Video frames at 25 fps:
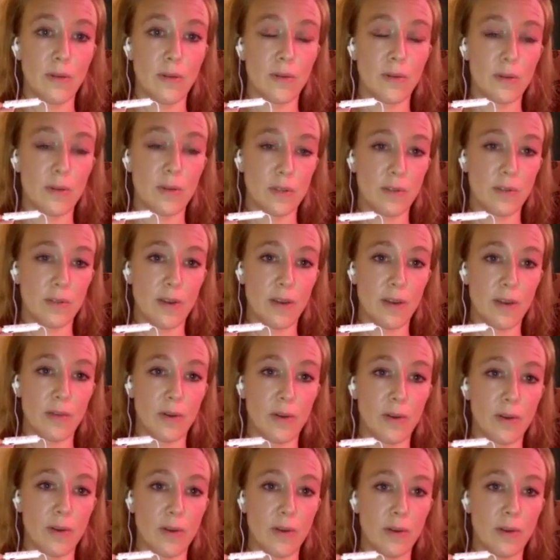for
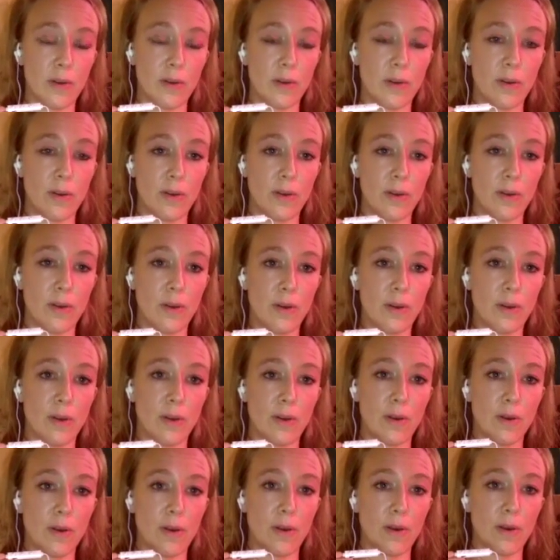survival.
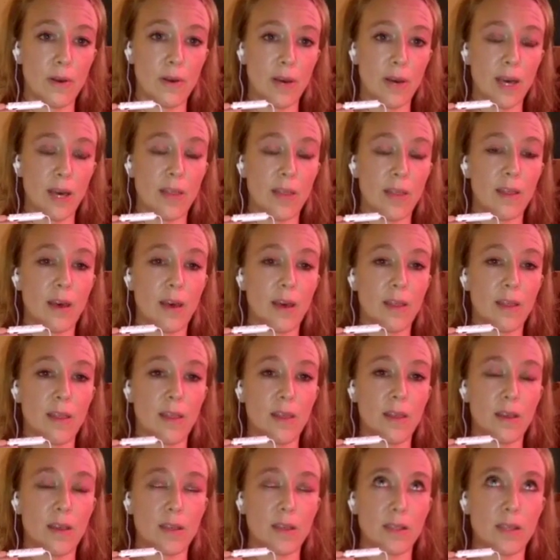And that
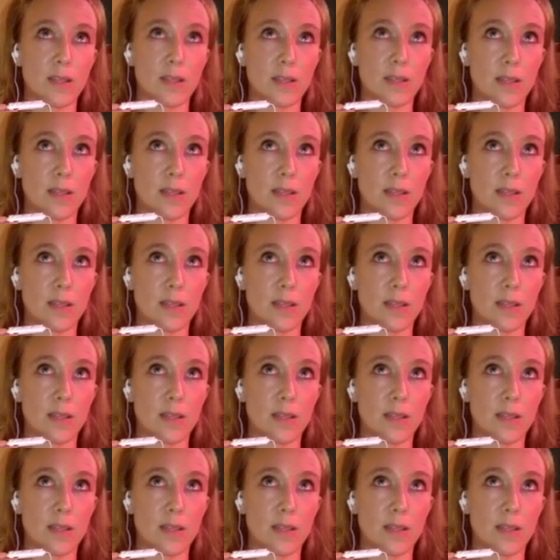this